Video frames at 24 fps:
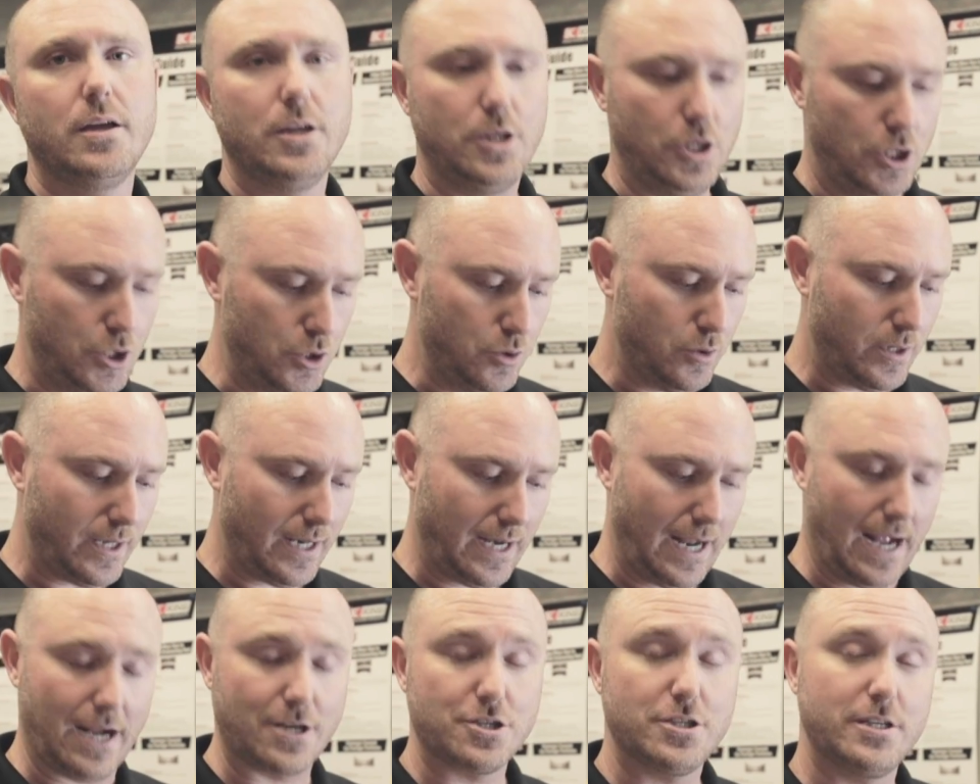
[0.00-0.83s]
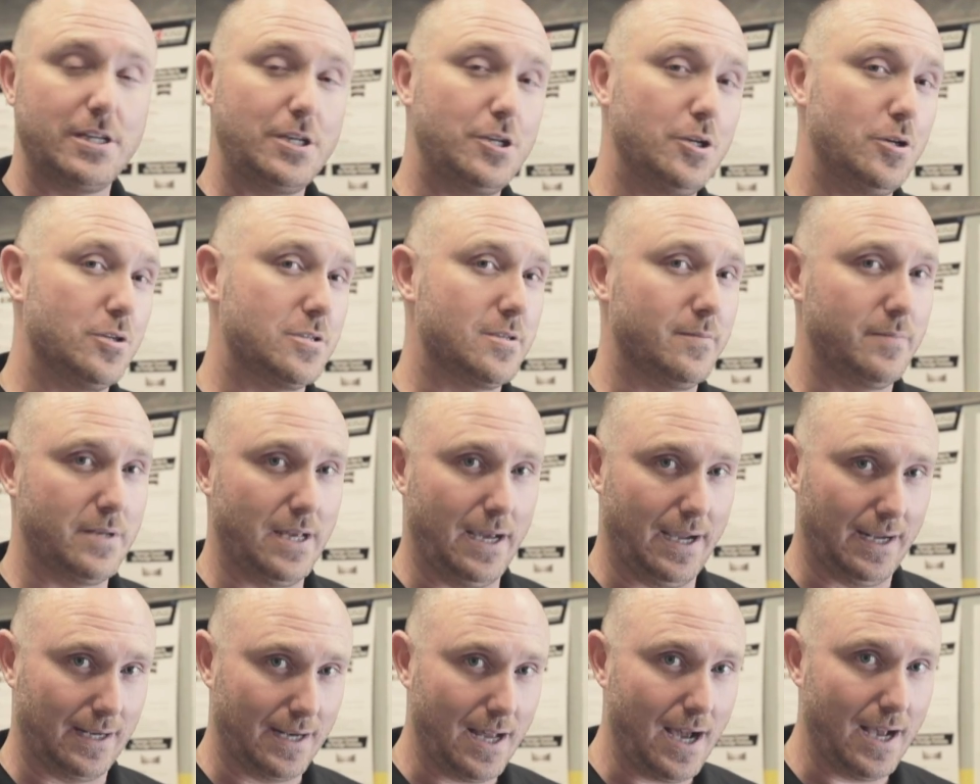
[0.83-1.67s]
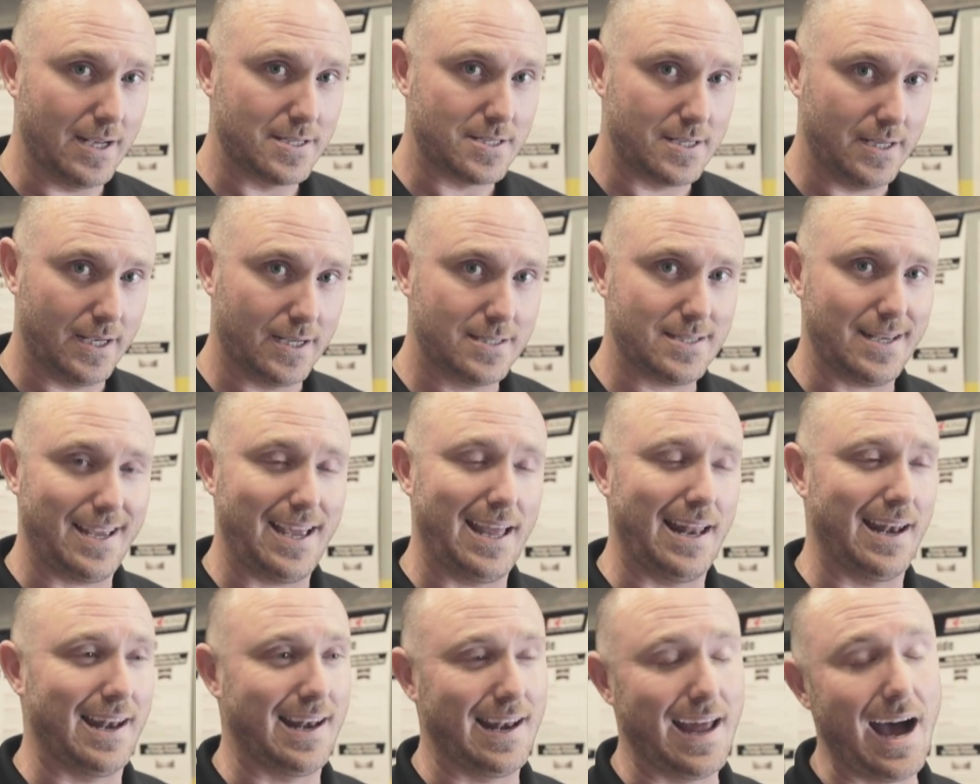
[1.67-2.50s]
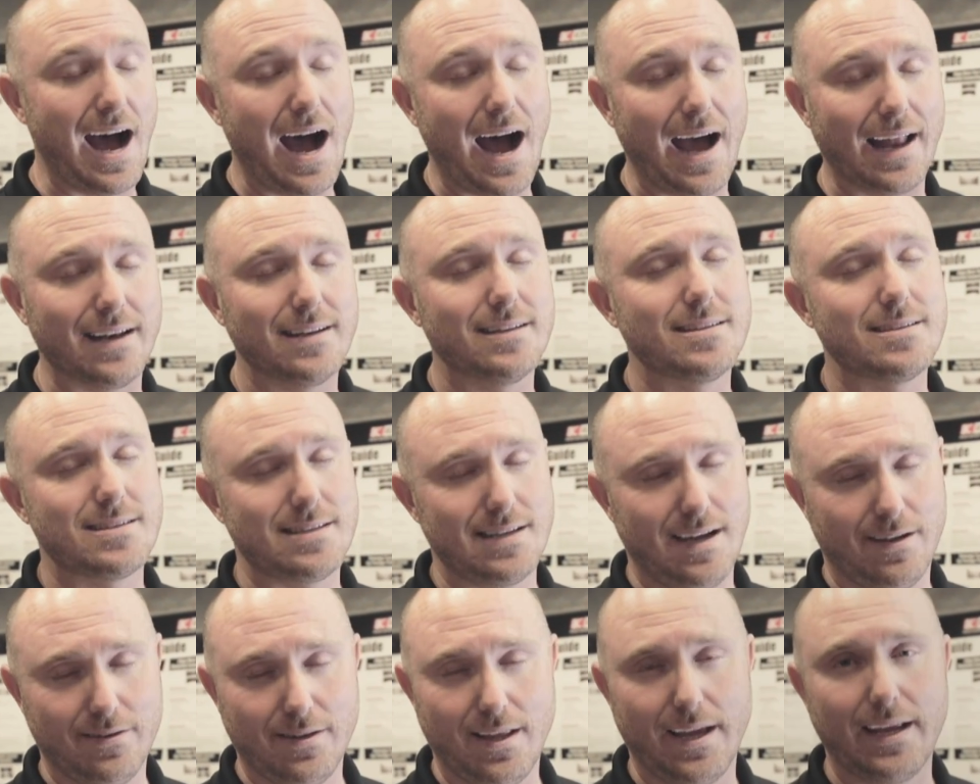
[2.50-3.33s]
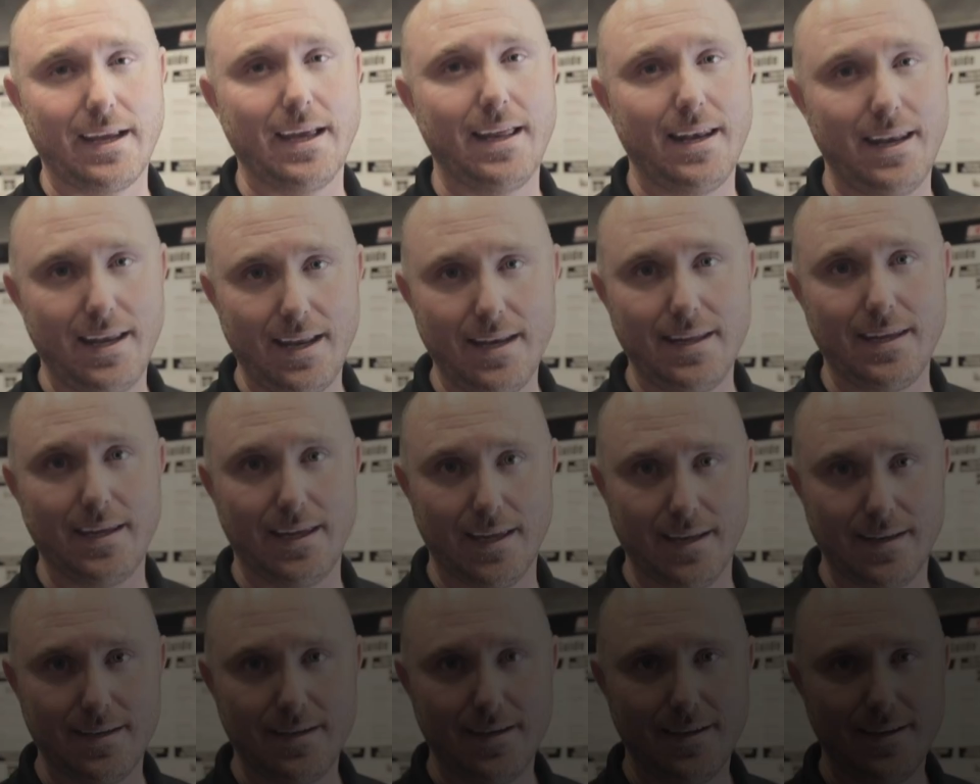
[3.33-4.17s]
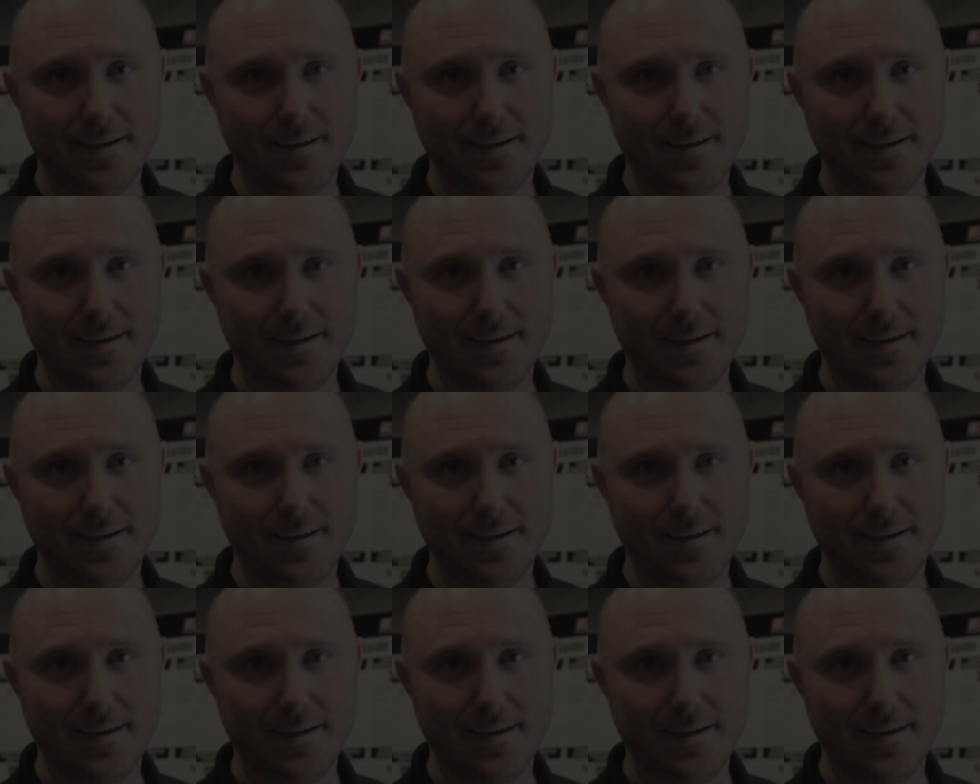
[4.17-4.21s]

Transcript: you can actually do some diagnostics and not sound like an idiot.